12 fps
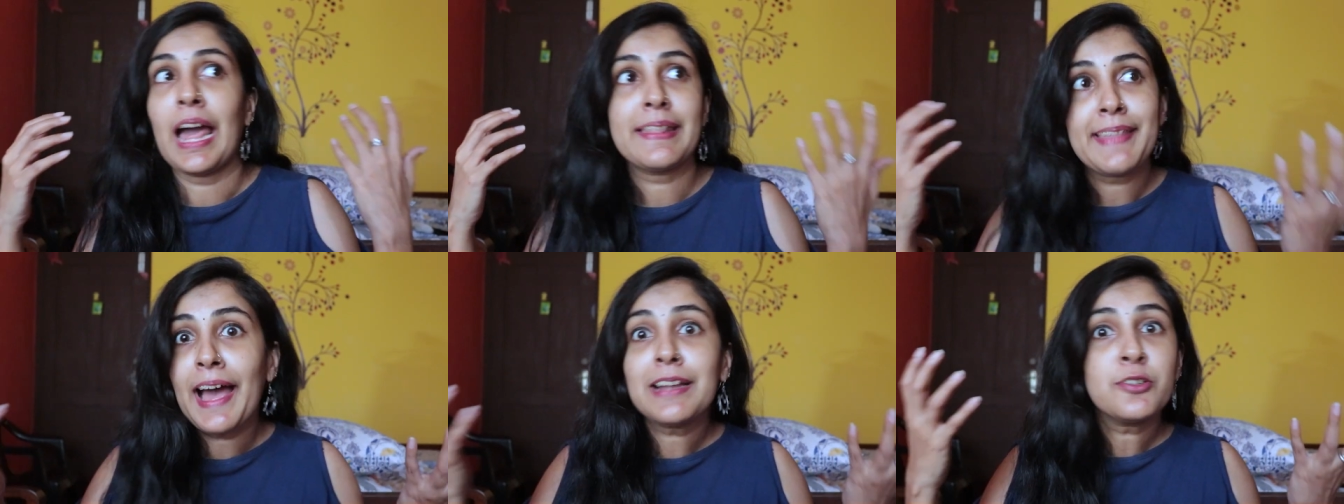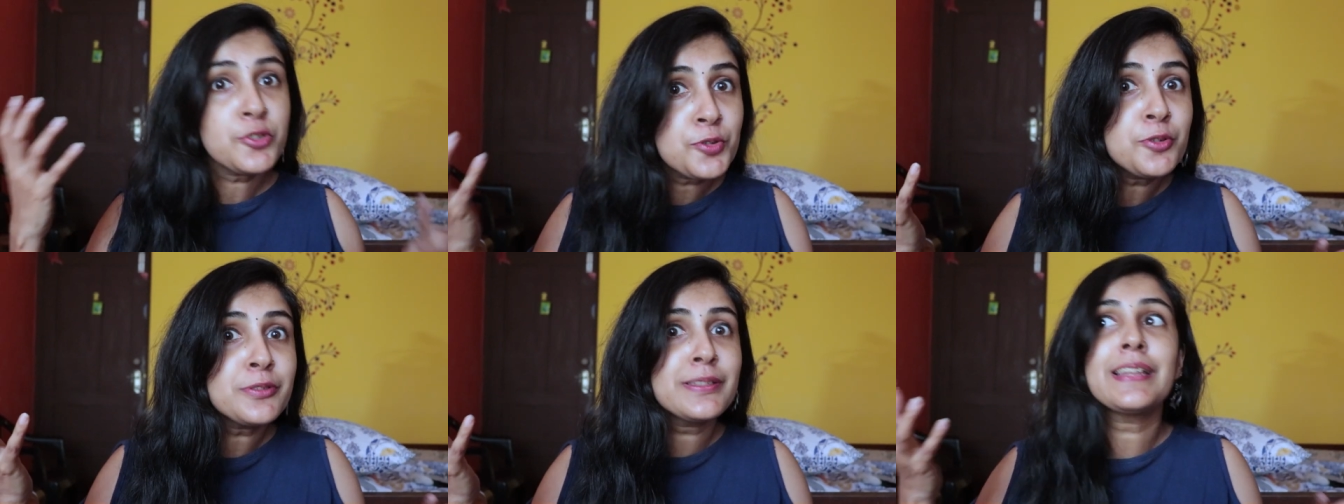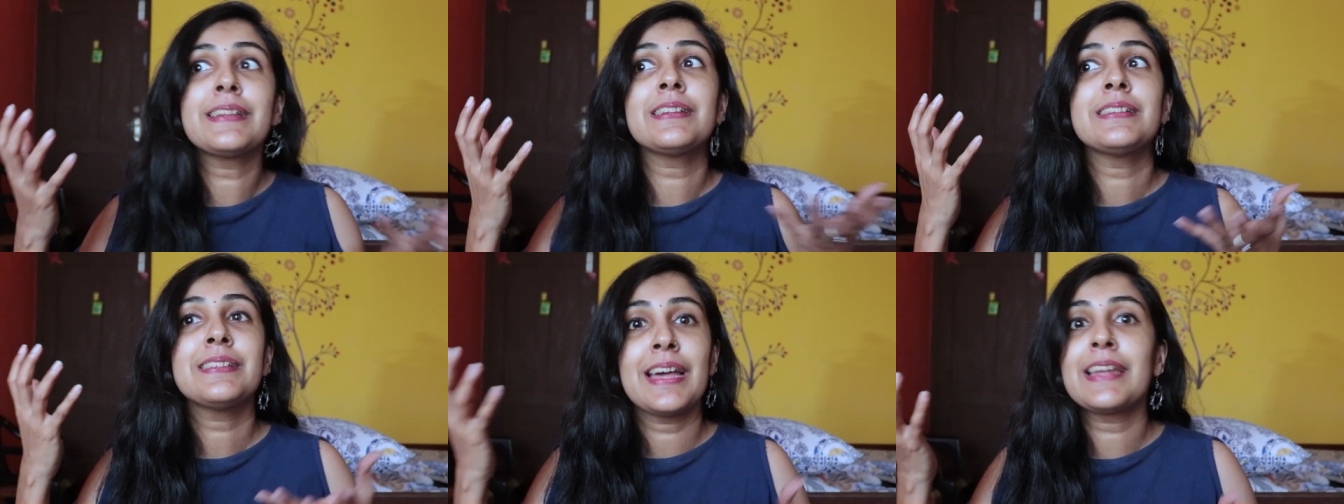And that shows that
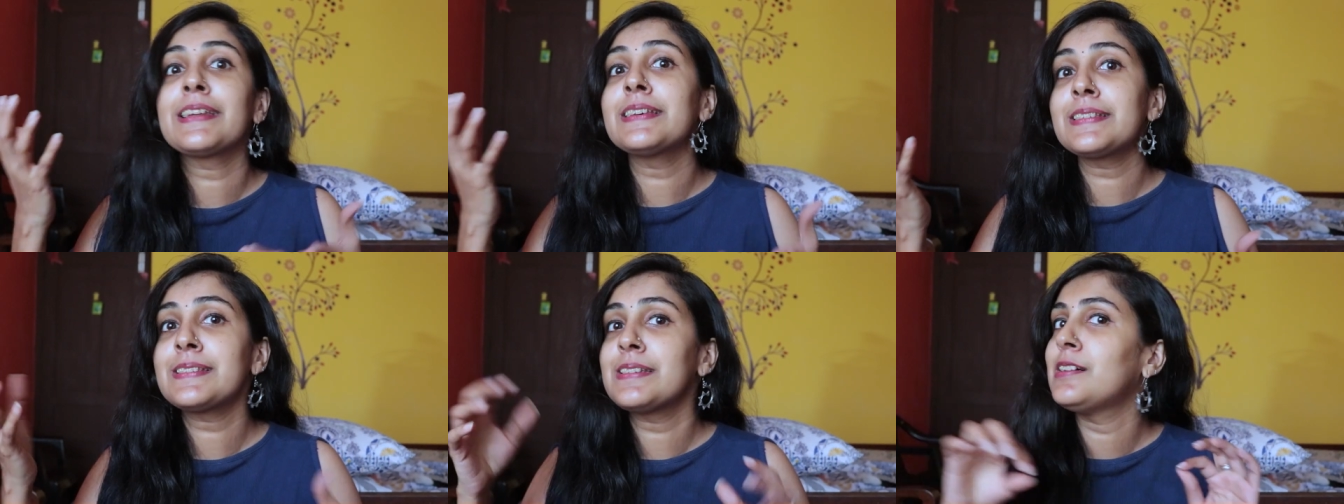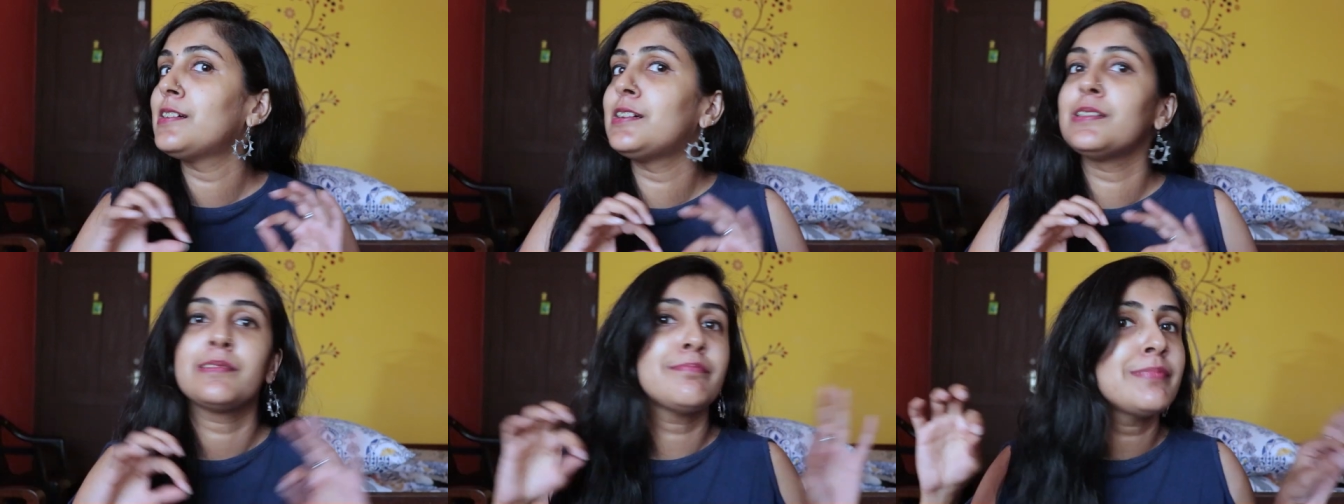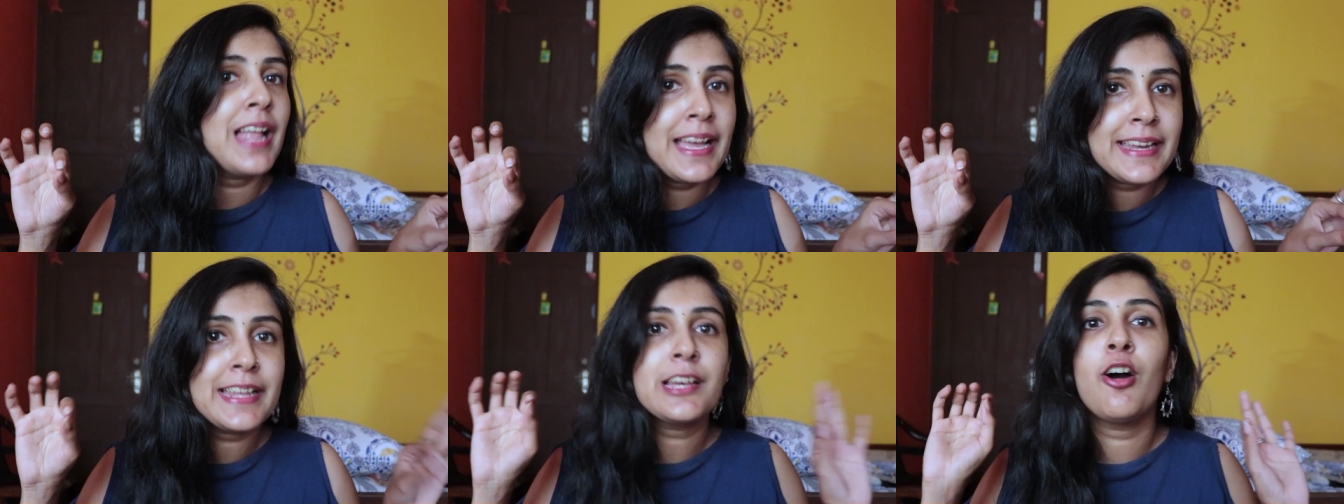there is a
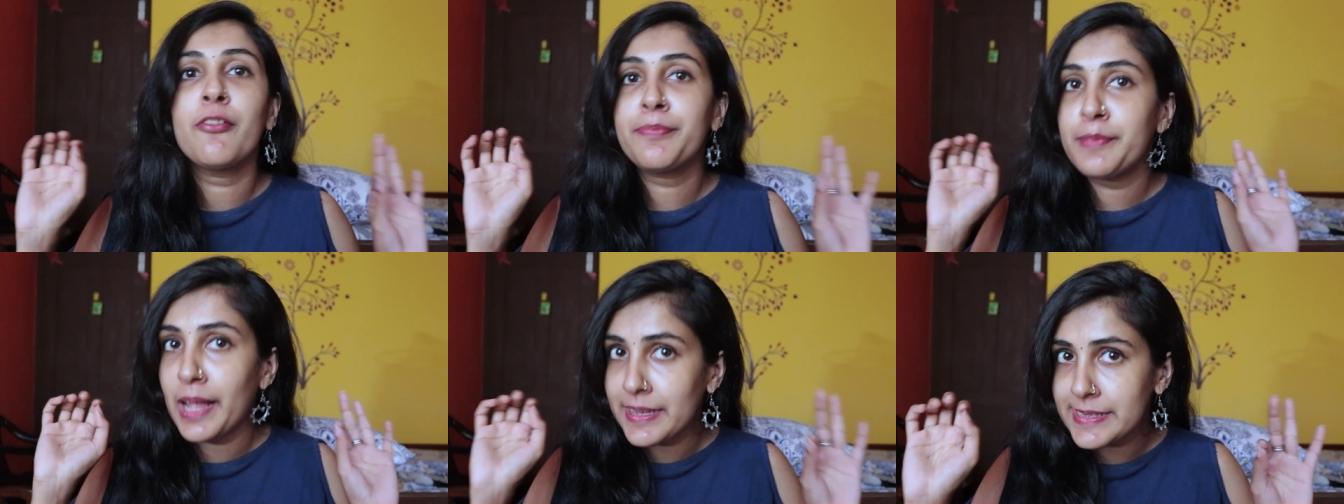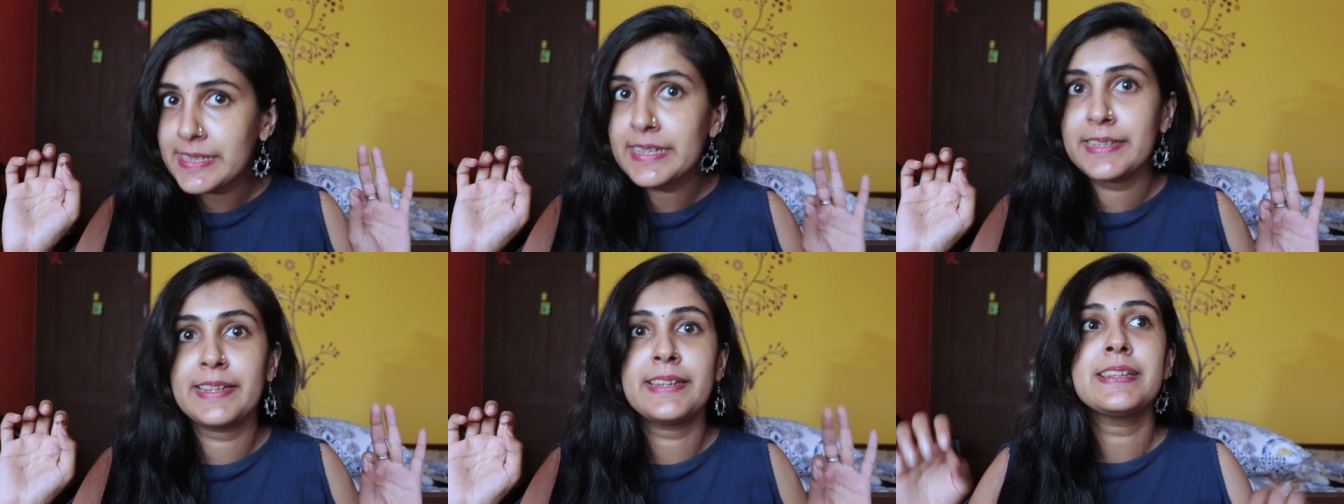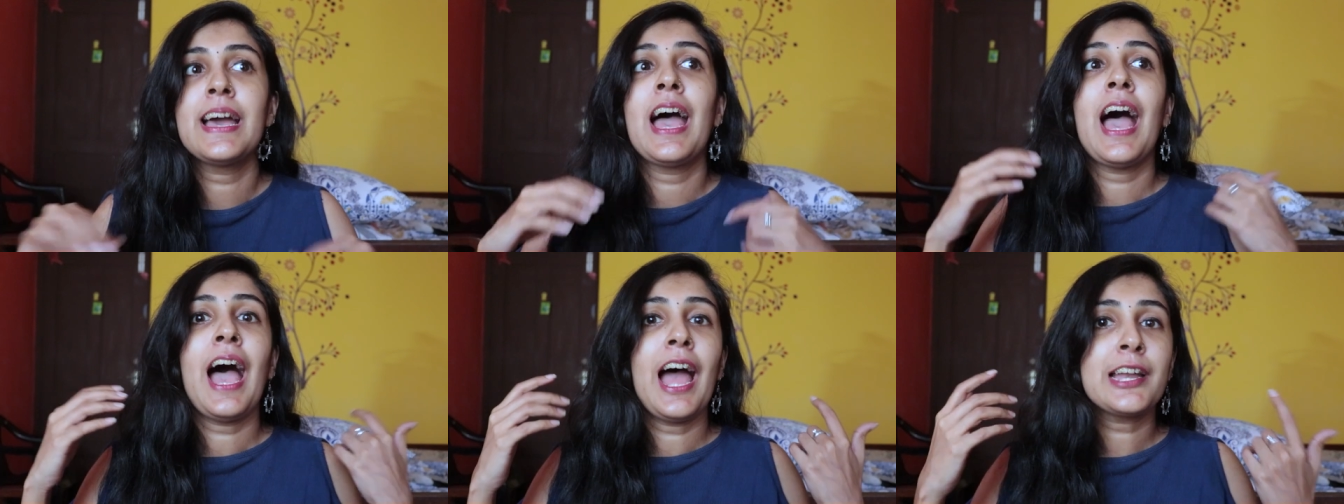lining of plastic in it
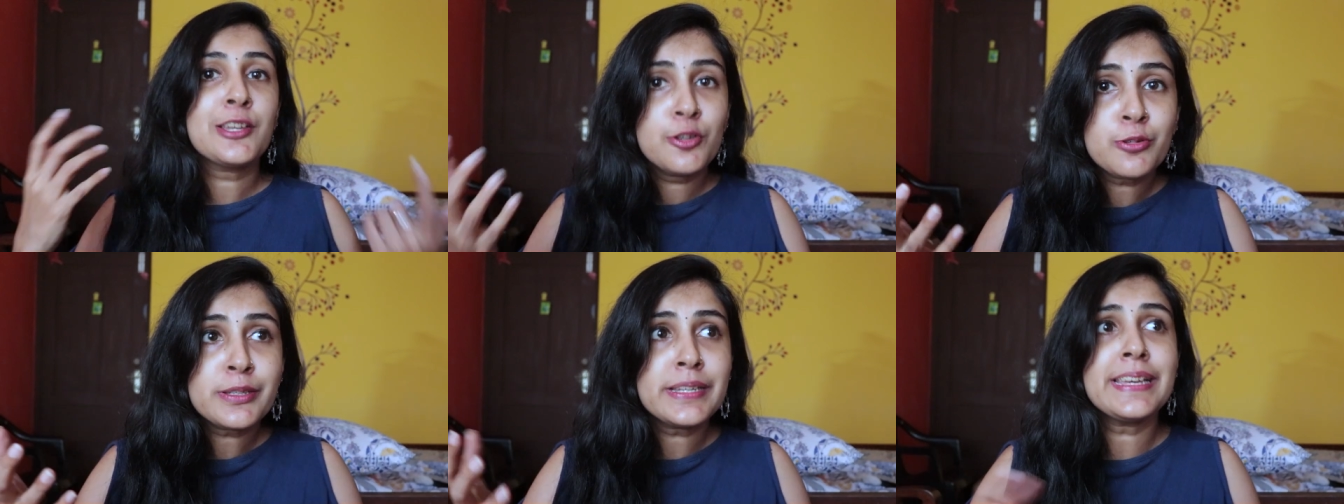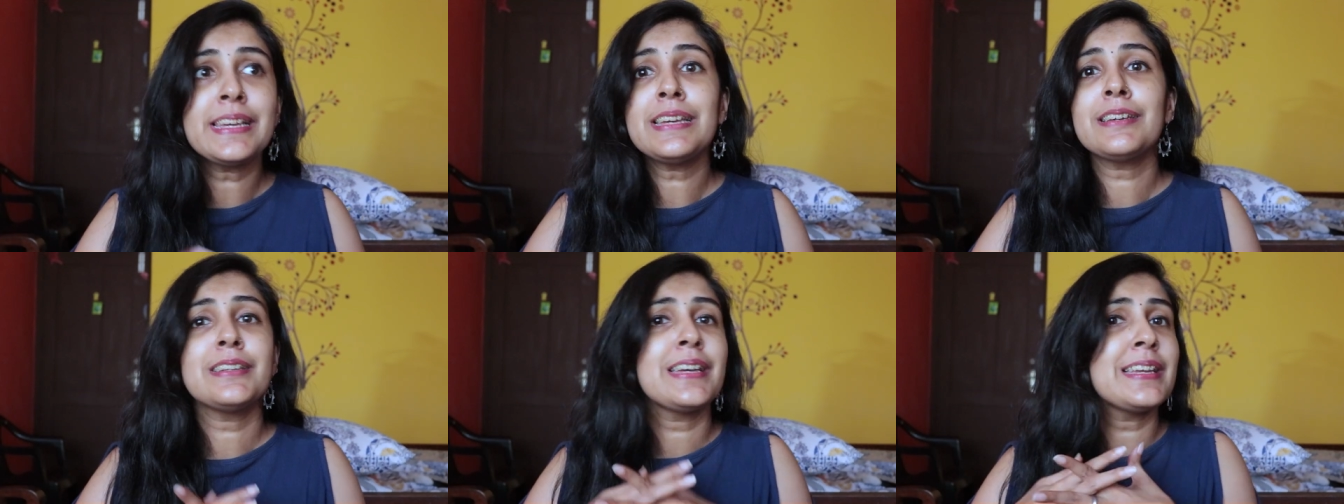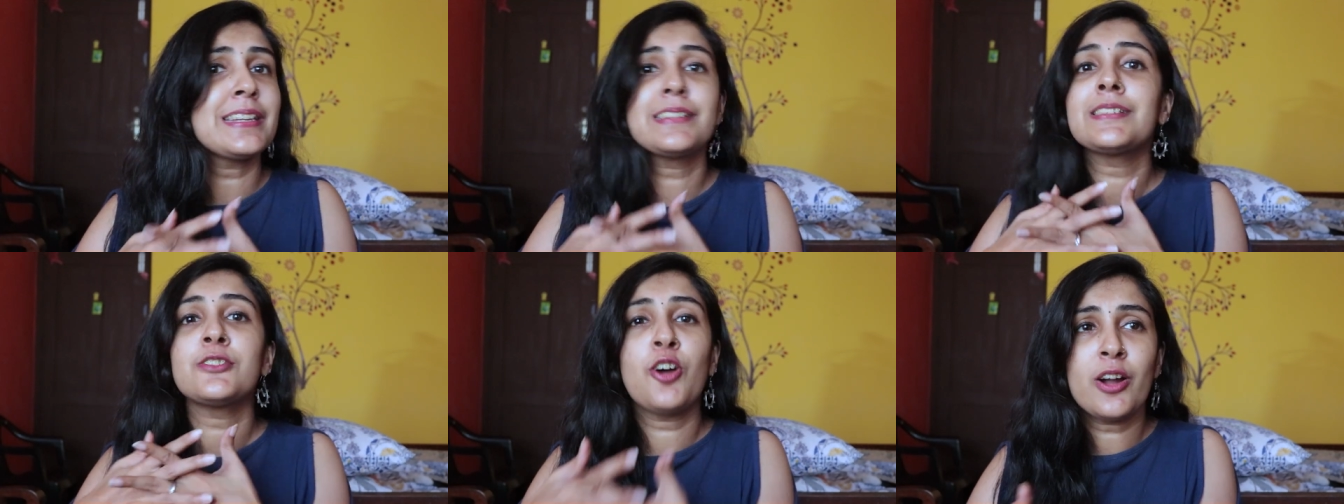and usually it
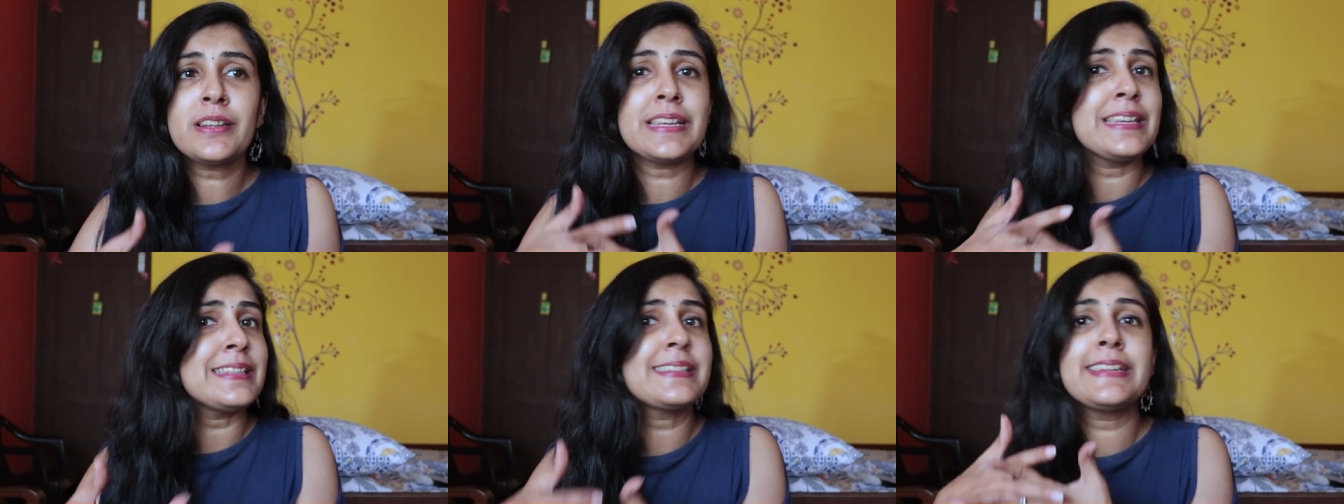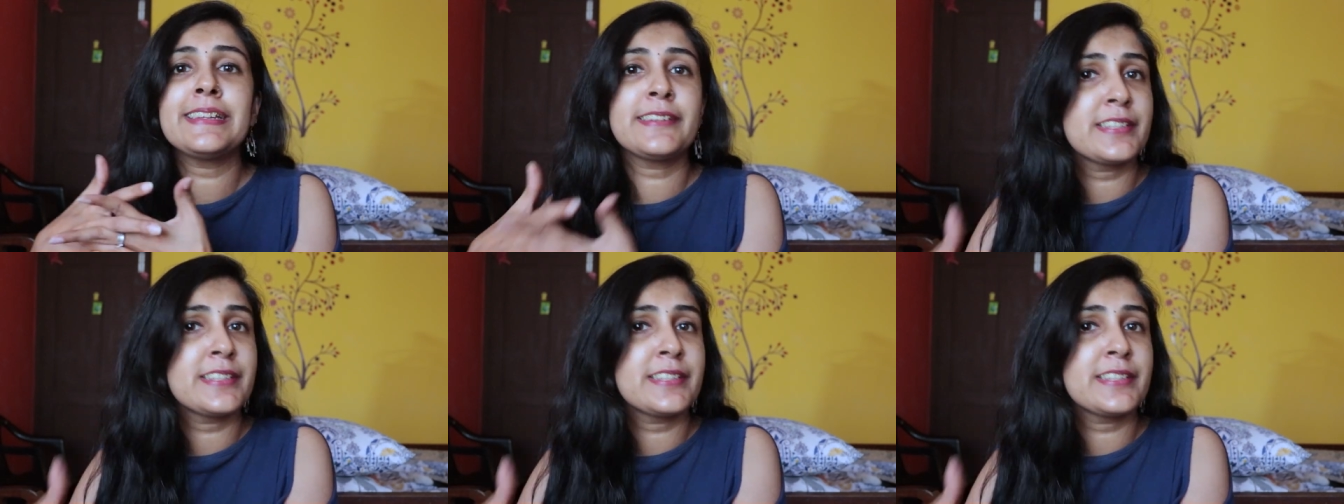is not easily